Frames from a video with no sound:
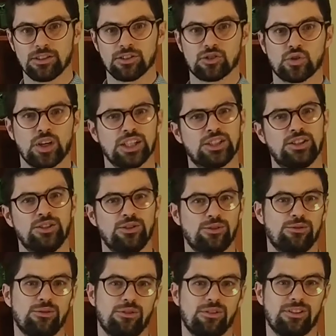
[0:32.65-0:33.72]
Try
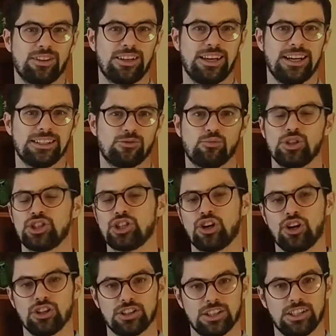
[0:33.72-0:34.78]
to guess which
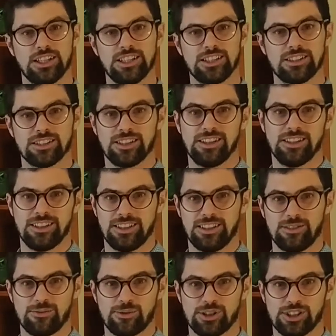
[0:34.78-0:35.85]
continent
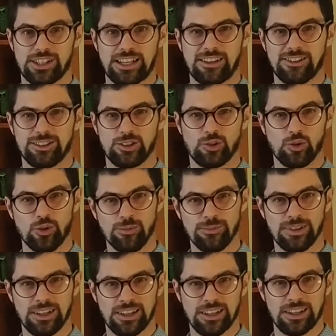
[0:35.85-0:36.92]
for a second at home.
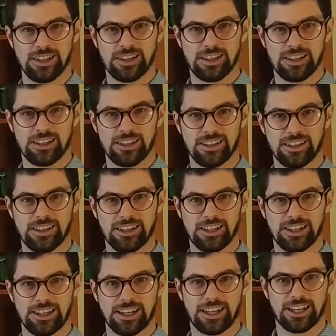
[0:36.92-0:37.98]

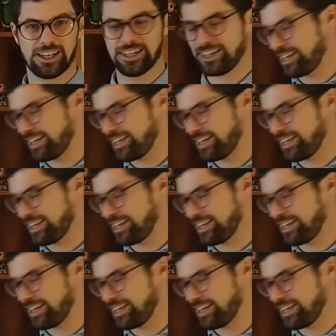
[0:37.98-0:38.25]
And